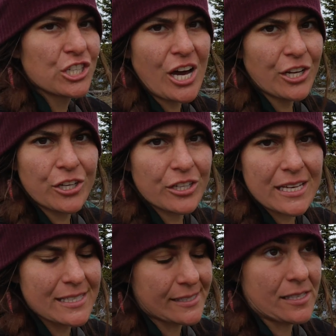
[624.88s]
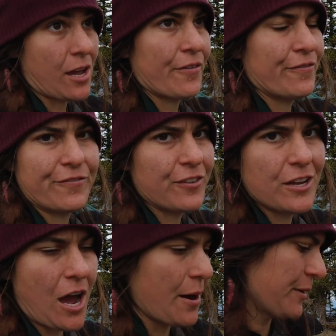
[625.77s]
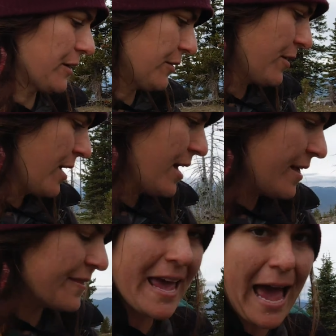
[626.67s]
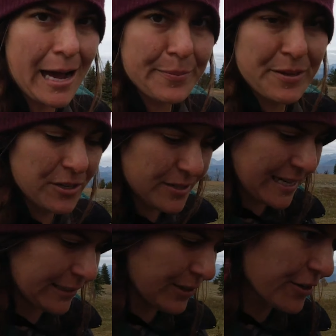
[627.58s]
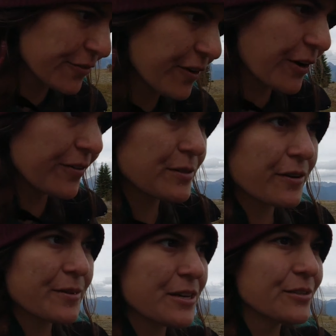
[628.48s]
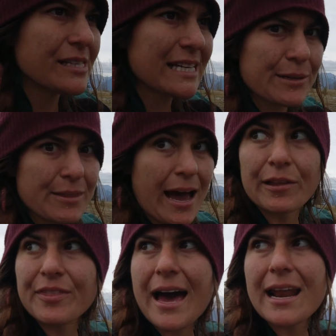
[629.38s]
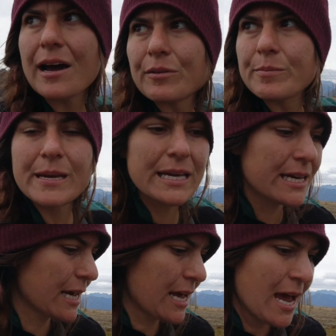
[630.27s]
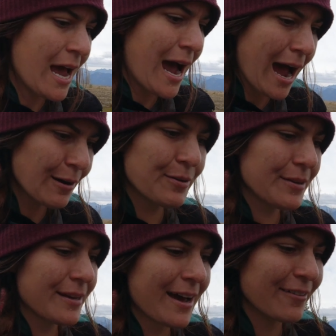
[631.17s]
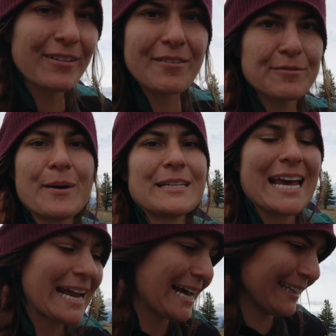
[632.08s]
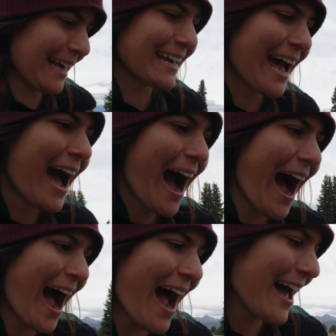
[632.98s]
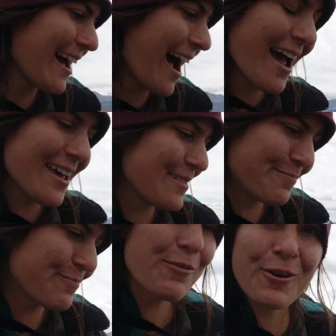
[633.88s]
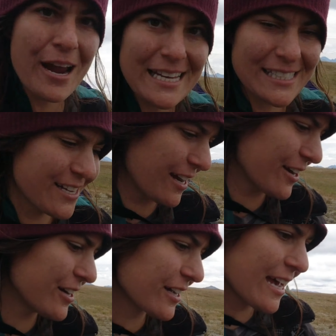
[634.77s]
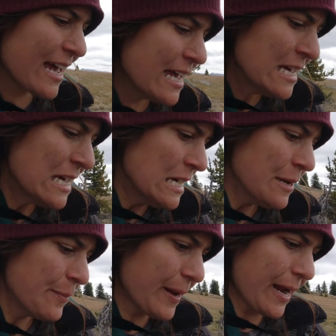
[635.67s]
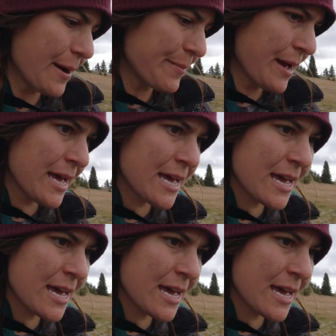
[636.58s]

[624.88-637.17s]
Guthook is phenomenal. The app that you can download on your phone, that's what I've been using. Without that, I would be, I wouldn't have left Montana. Like, I, I praise Guthook. But um,